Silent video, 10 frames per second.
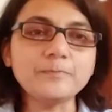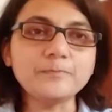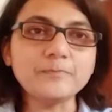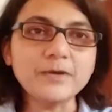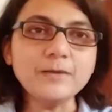
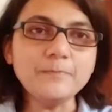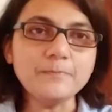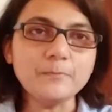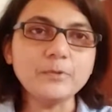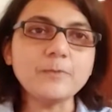
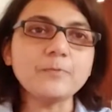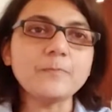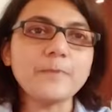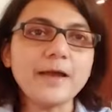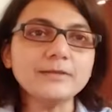
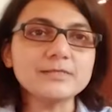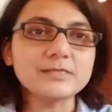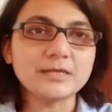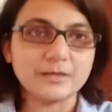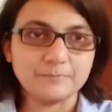prepared
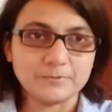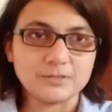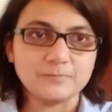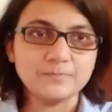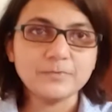
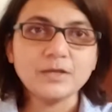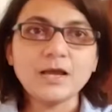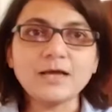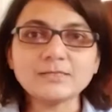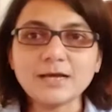script.
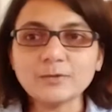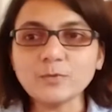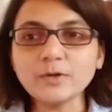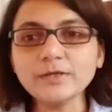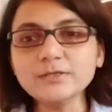As
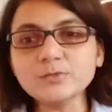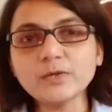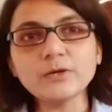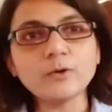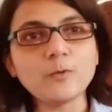advocates,
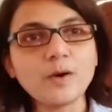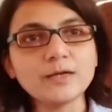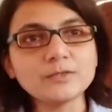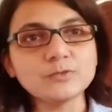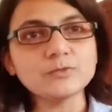we are
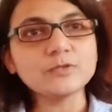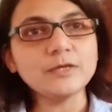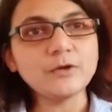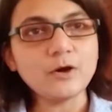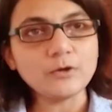required to
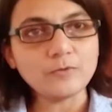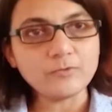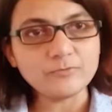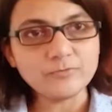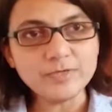think on
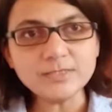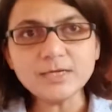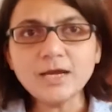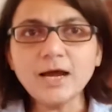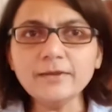our feet,
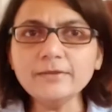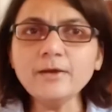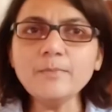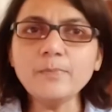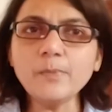and
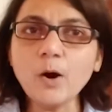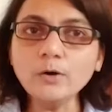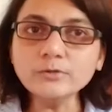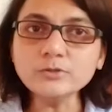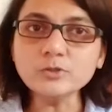there are
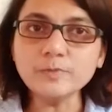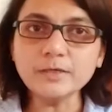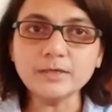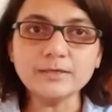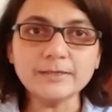bound to
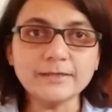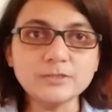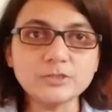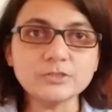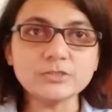be
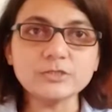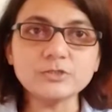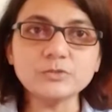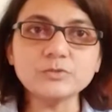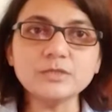contentious
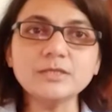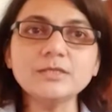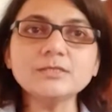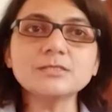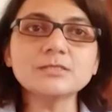issues
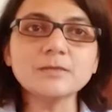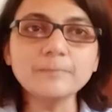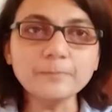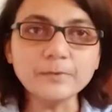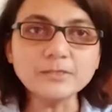in the
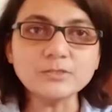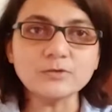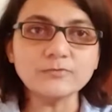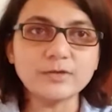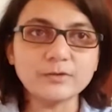simplest
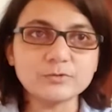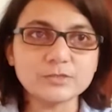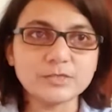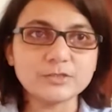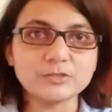of
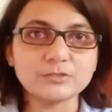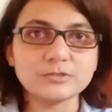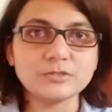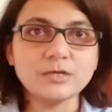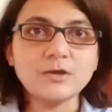
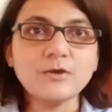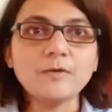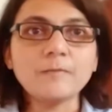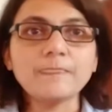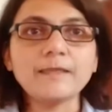negotiations.
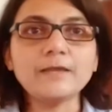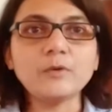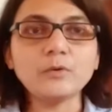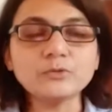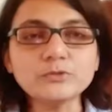In
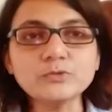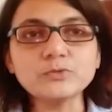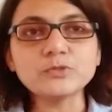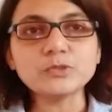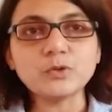order
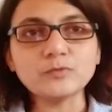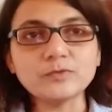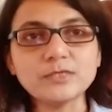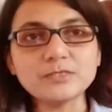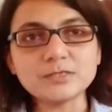to
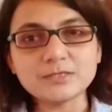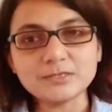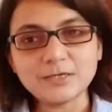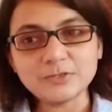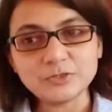resolve these
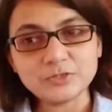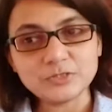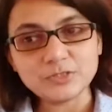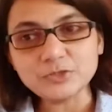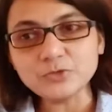
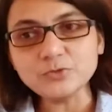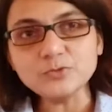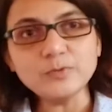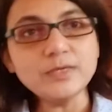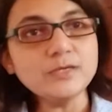contentious
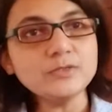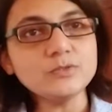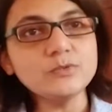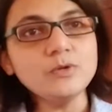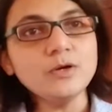issues, we need to